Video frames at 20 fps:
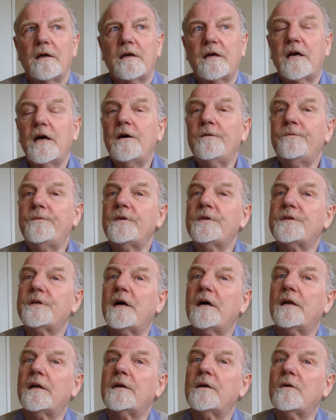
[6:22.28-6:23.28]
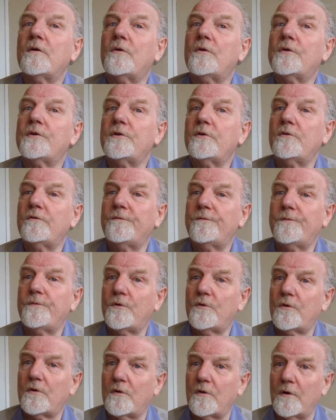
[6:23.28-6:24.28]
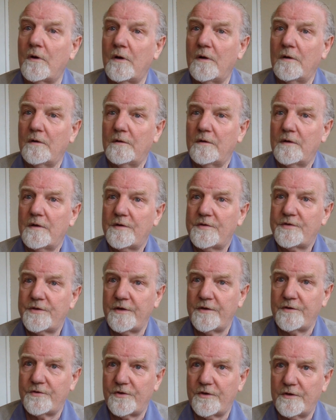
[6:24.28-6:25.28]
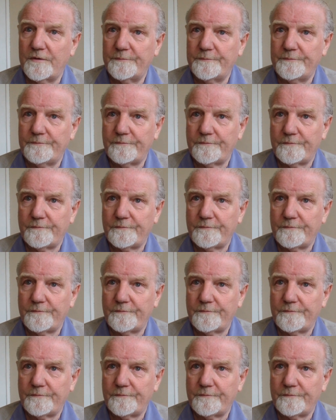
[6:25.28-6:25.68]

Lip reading: careful darling or you'll fall syndrome.